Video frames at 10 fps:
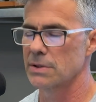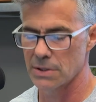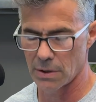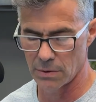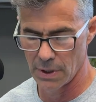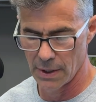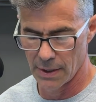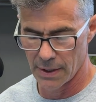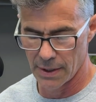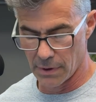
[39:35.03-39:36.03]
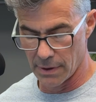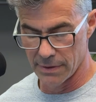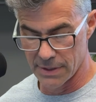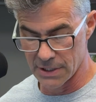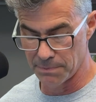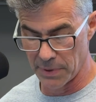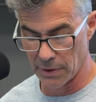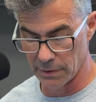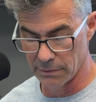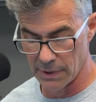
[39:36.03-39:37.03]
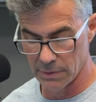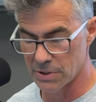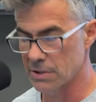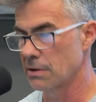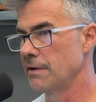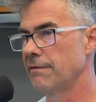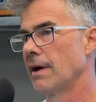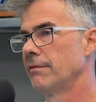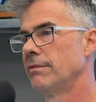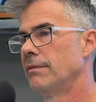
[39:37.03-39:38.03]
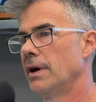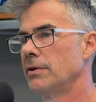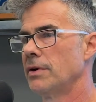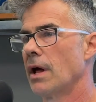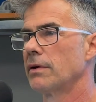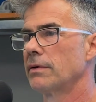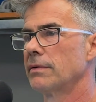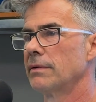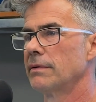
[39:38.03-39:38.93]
So on this build, it was $3,500.